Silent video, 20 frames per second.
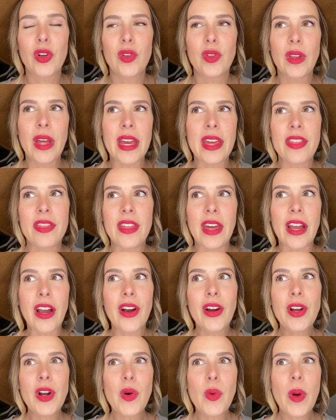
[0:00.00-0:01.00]
like
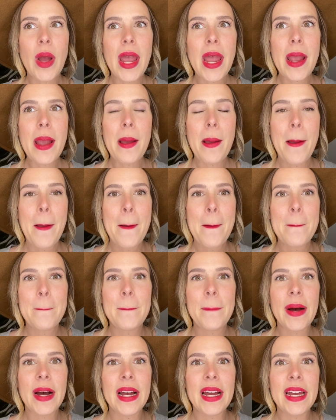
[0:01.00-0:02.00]
thicker in a way,
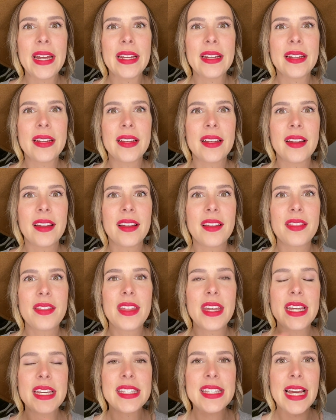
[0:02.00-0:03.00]
but
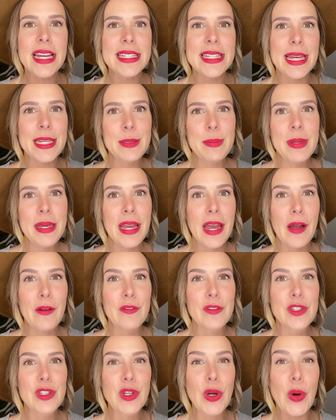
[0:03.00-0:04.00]
this has SPF.
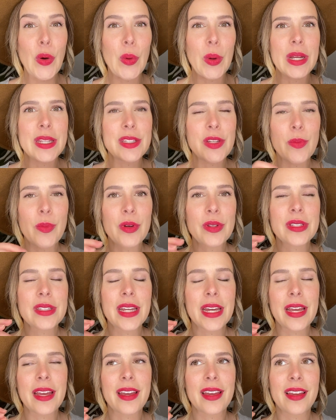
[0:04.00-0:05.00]
So it's almost
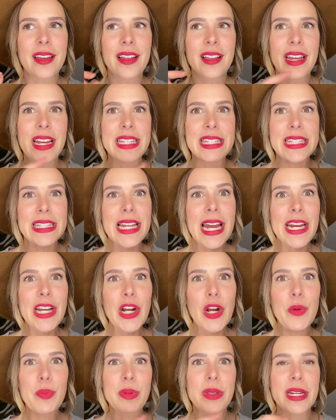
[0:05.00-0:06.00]
like it's
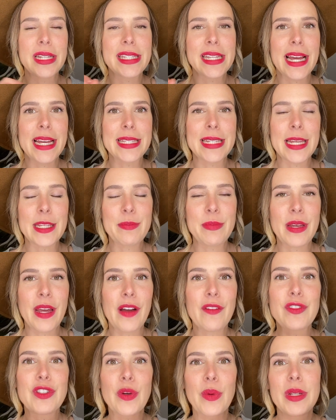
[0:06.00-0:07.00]
lighter, plus it has
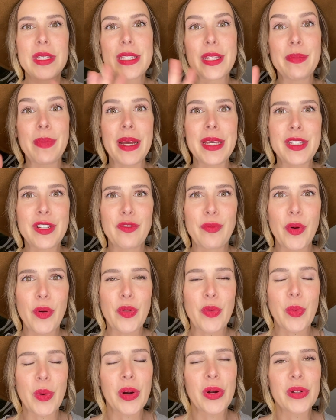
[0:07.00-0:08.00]
SPF, so it's the best of
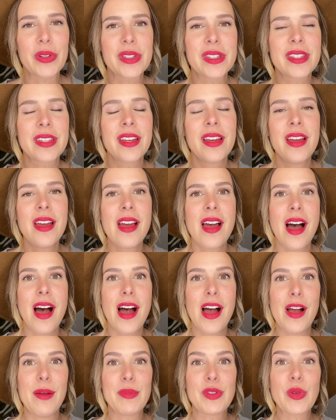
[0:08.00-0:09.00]
both worlds.
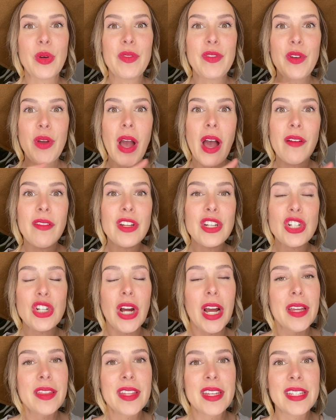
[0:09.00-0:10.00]
So if you haven't
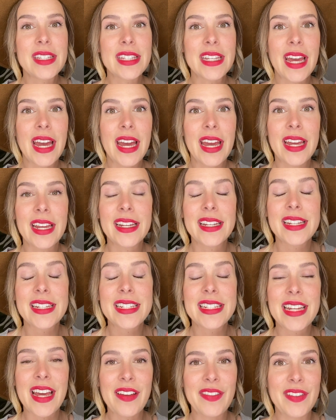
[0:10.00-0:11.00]
tried this yet,
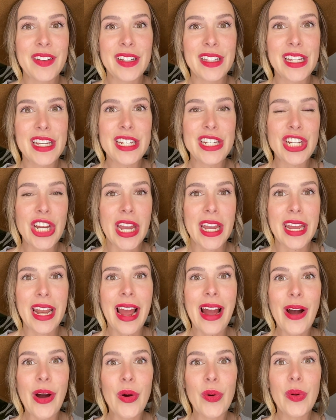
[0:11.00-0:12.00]
definitely check it
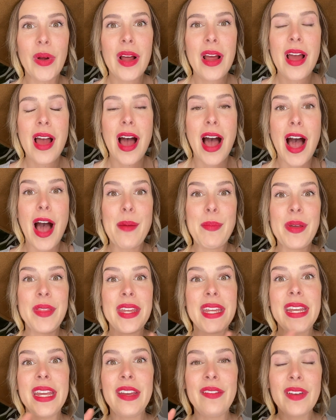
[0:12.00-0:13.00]
out. And
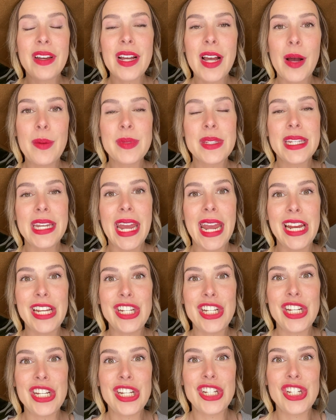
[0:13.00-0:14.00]
it even comes in
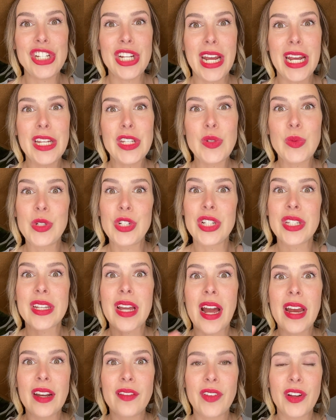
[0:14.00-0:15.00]
18 shades, which is
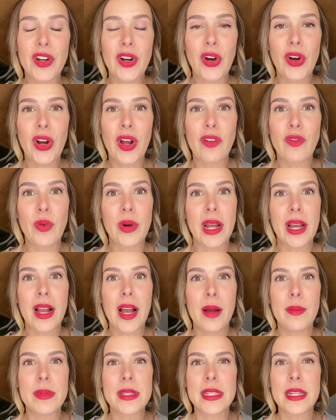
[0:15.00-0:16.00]
kind of unheard of when it
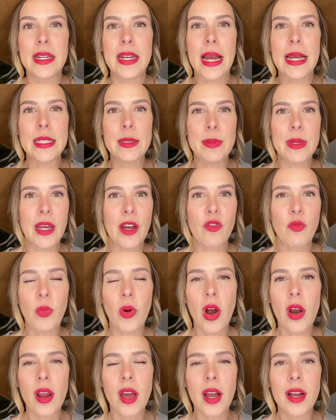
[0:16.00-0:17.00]
comes to an SPF
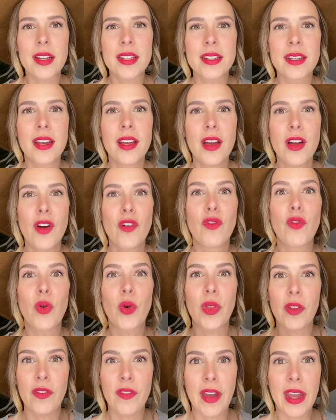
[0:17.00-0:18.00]
product
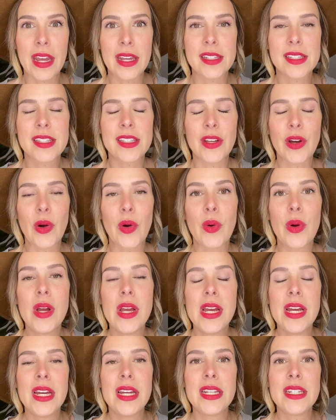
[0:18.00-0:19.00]
for the face. So
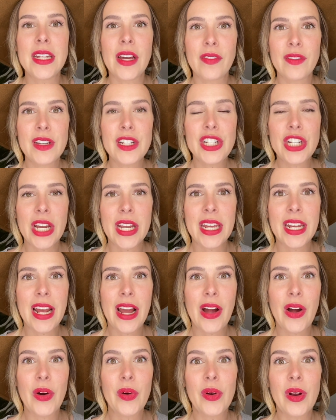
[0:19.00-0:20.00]
definitely check it
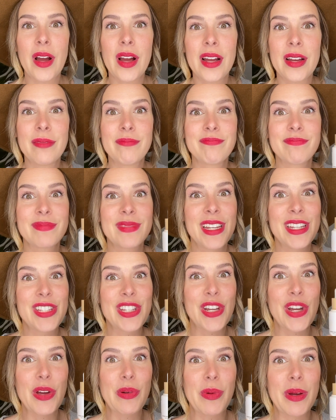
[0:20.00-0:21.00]
out.
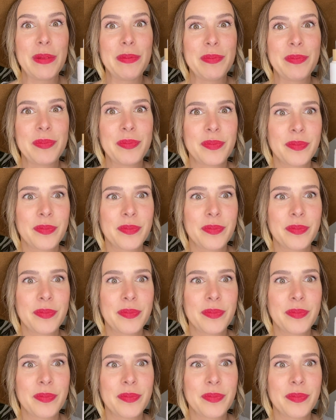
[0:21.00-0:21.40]
It's a good one.